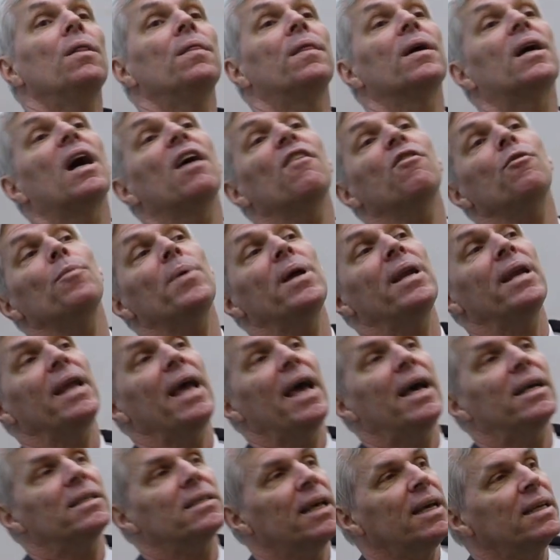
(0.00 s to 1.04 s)
The government,
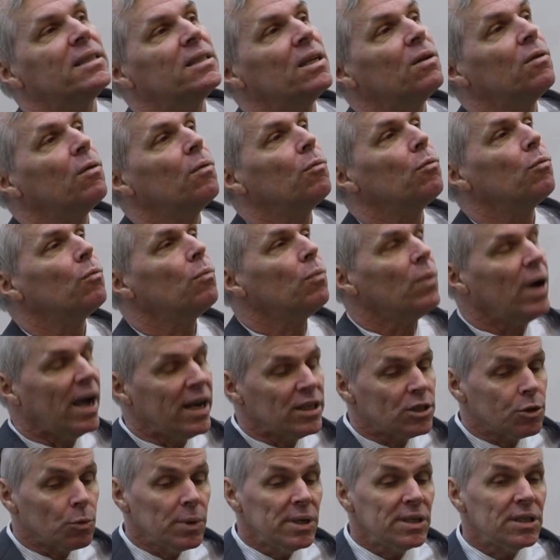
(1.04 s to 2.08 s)
as
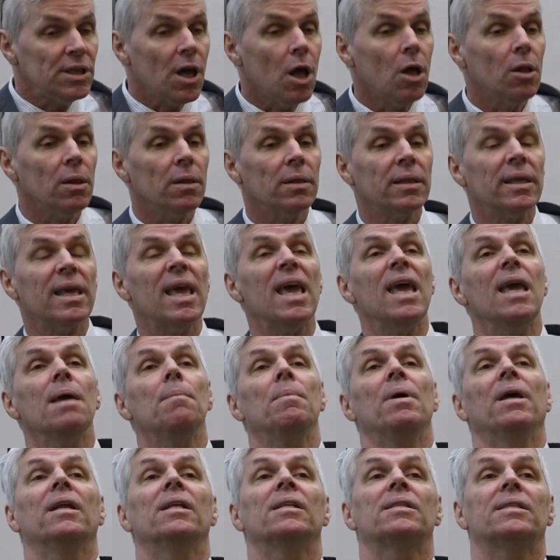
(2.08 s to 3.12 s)
a result,
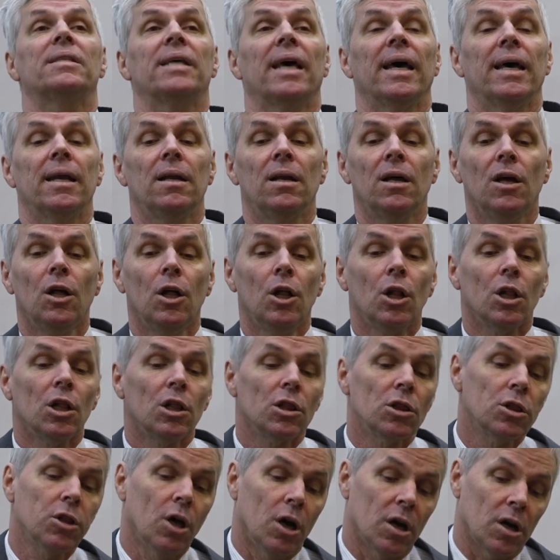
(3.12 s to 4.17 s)
came in and said,
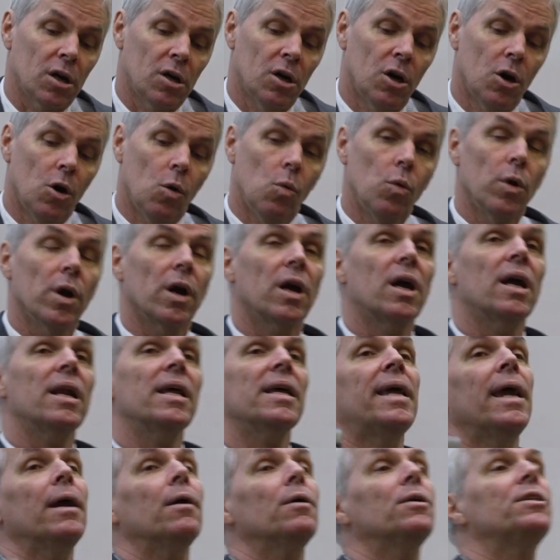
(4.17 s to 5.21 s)
look, we're going to
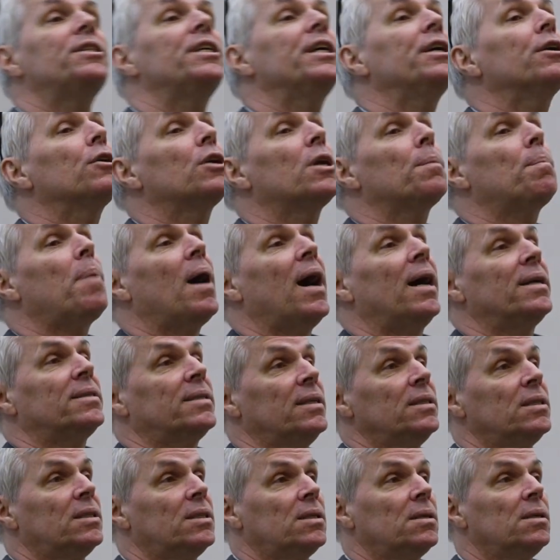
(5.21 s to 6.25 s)
guarantee your
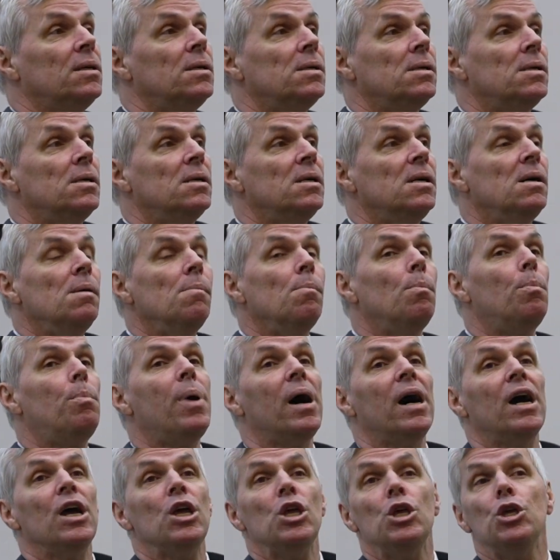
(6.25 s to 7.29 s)
deposits,
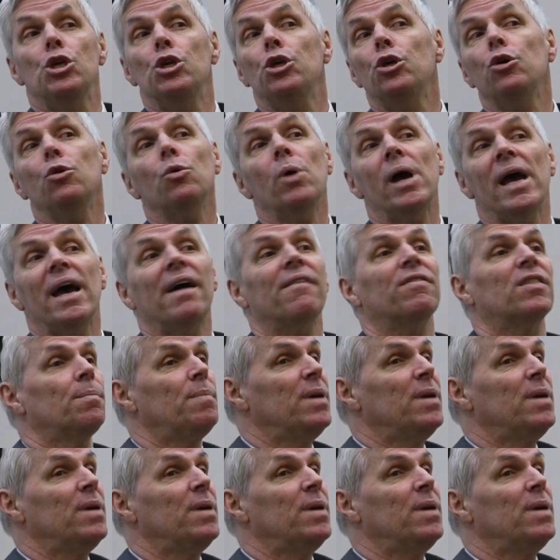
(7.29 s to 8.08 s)
but you have to